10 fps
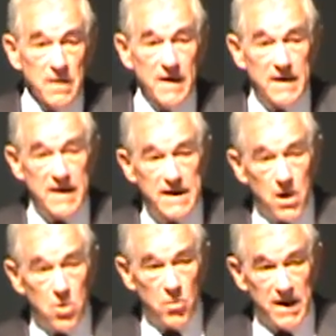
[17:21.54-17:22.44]
they
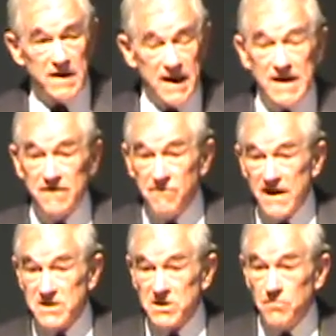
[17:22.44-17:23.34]
go and they
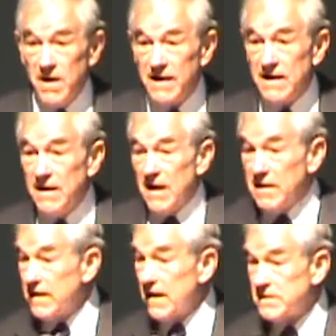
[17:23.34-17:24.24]
invest their money.
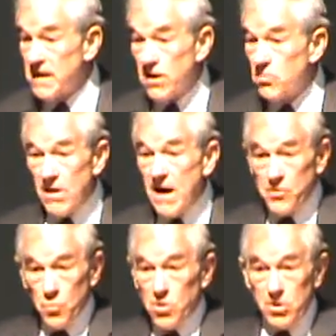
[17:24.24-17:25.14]
Yes, they're
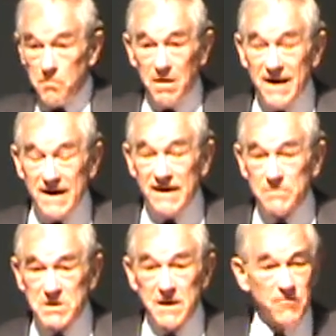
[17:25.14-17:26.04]
around the world buying
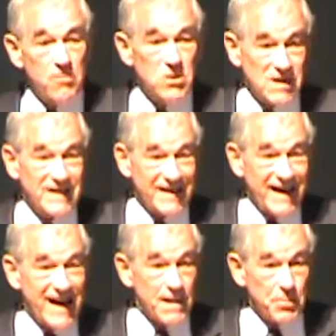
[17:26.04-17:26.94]
up stuff almost like a
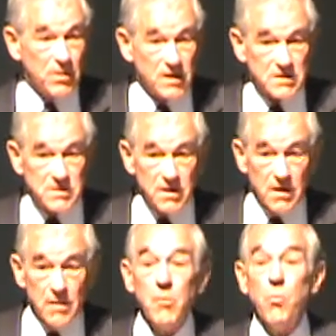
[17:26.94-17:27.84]
capitalist.
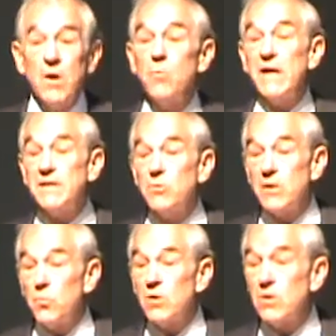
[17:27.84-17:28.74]
But what are we
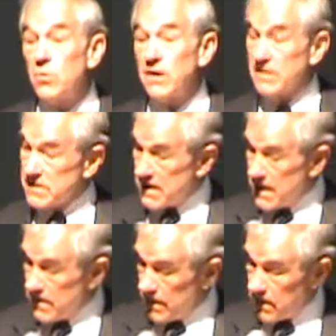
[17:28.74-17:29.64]
doing? We're going and
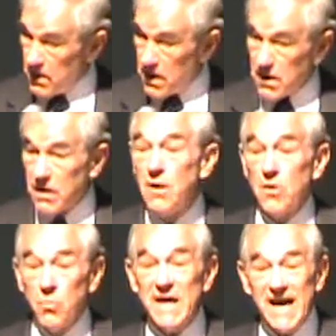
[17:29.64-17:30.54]
saying,
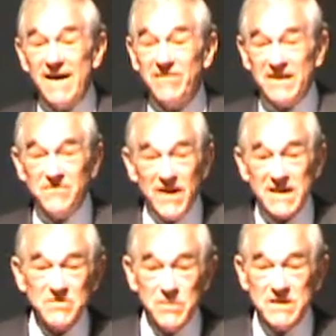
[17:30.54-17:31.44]
look, we have
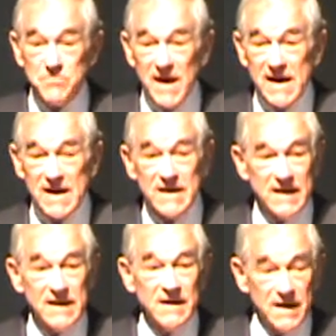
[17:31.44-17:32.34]
investments
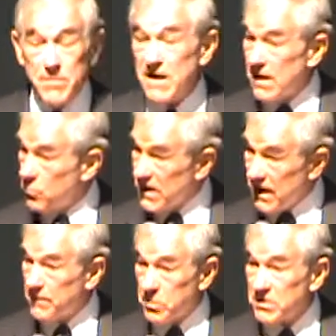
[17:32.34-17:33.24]
made in Libya and we
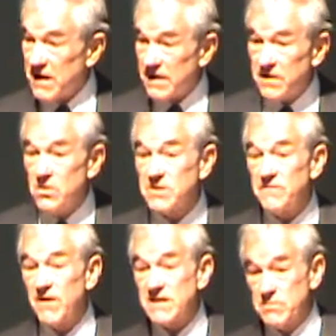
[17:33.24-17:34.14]
have to protect those
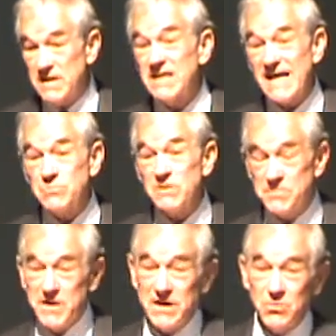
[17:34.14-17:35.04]
investments. That's what's
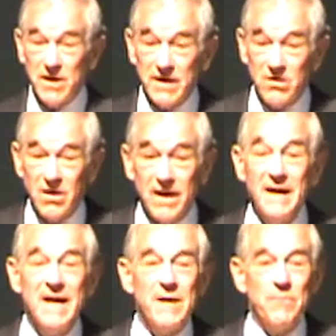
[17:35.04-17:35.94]
been going on.
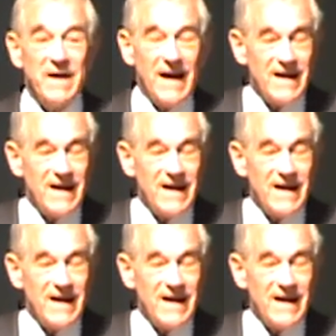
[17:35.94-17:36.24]
But